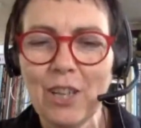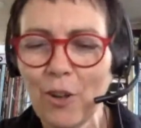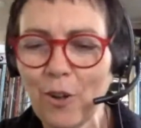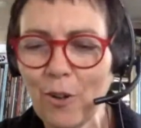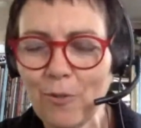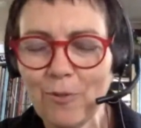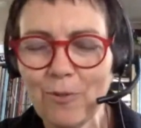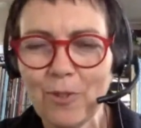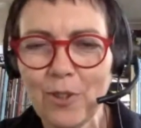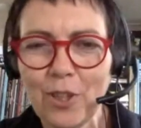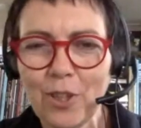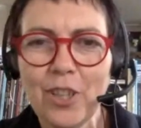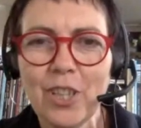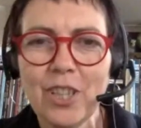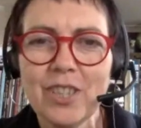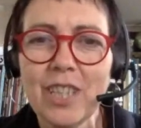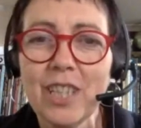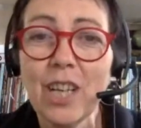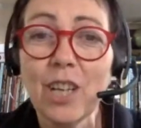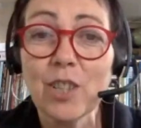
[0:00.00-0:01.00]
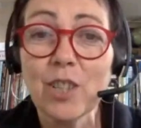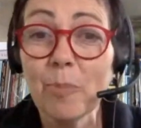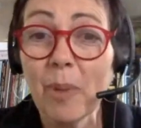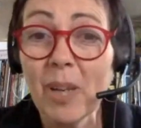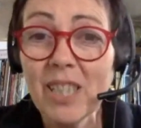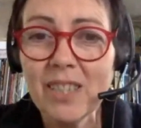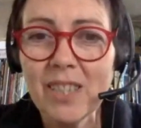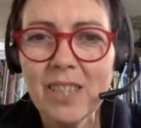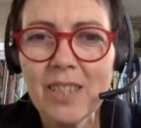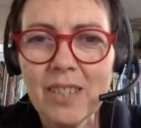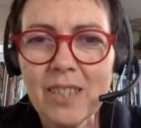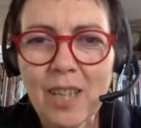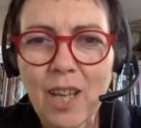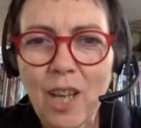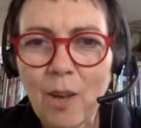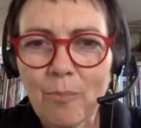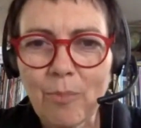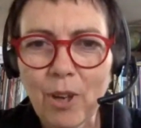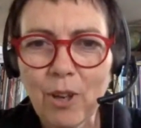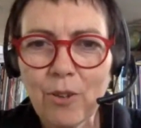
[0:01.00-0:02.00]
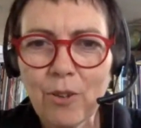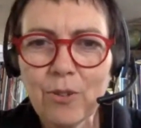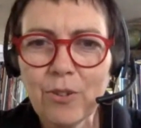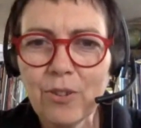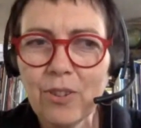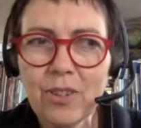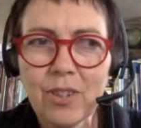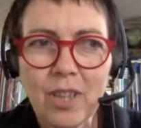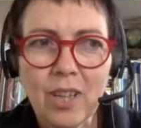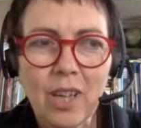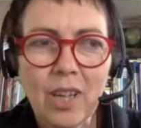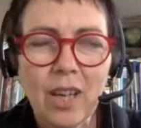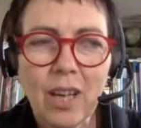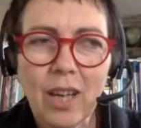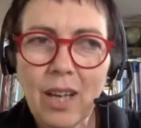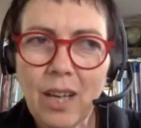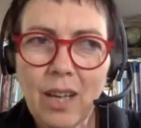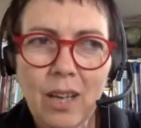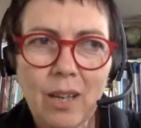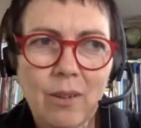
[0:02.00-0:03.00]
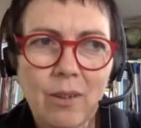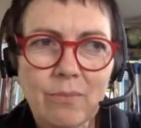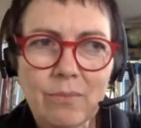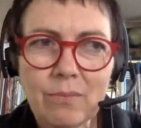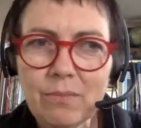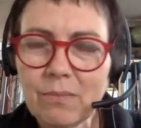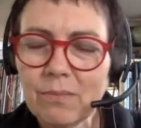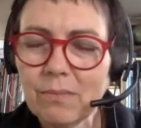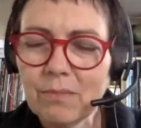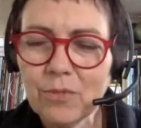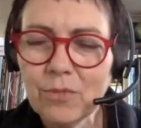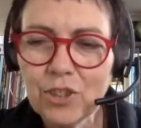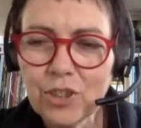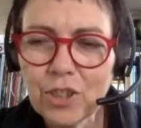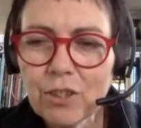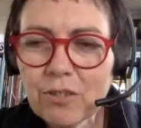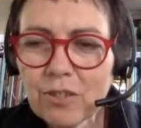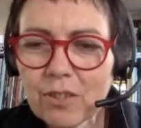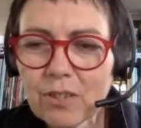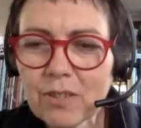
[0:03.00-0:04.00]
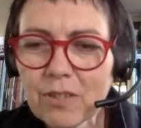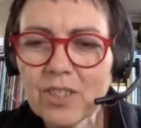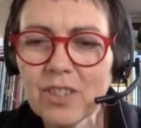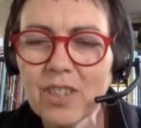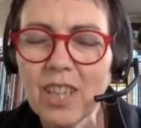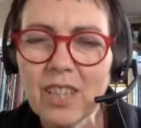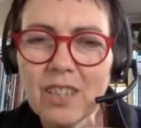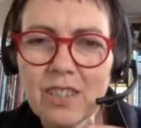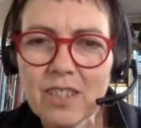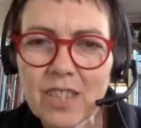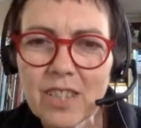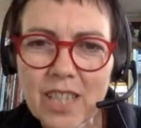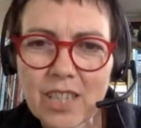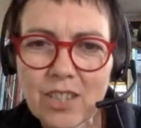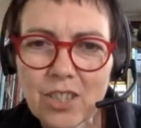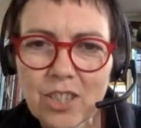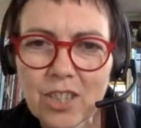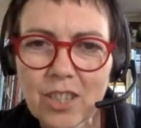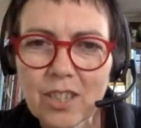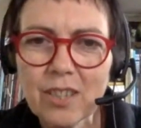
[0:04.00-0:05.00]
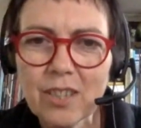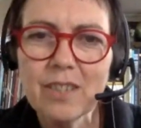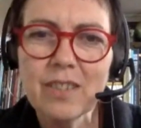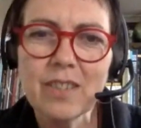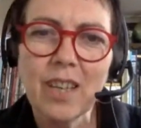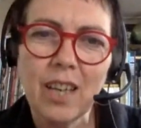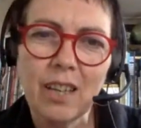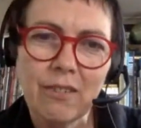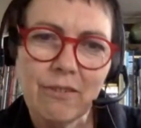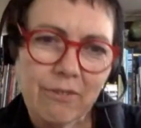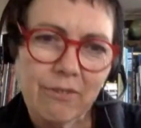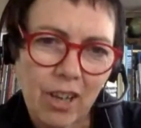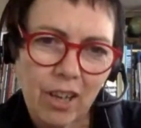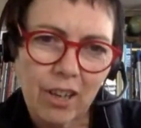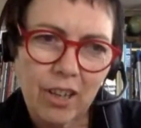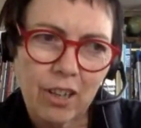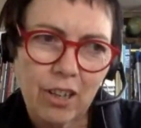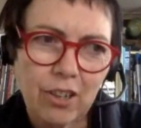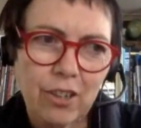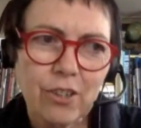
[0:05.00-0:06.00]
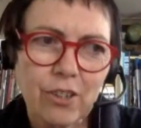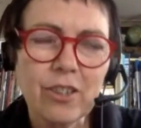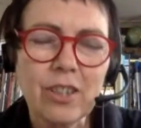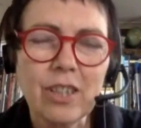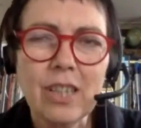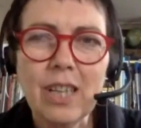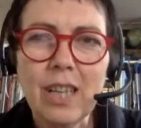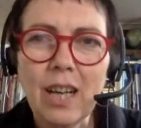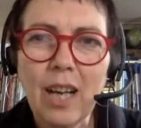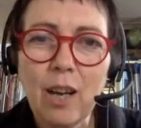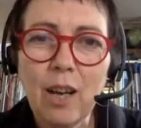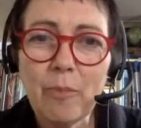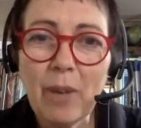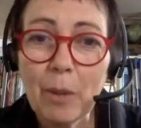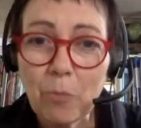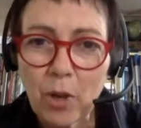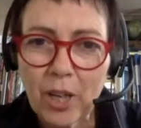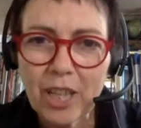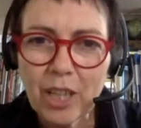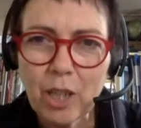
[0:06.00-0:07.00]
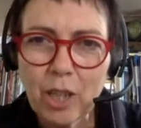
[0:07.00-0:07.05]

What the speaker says: of learners in our spaces, both students and teachers and whānau and wider